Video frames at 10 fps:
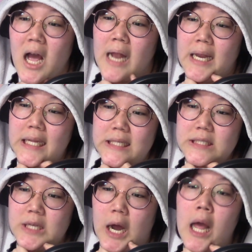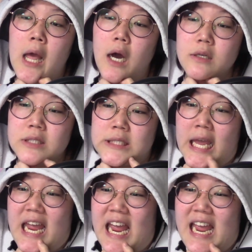Now that's a
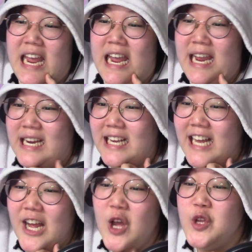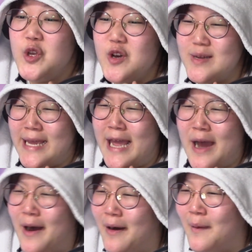Hellsing. you
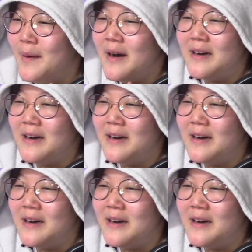know.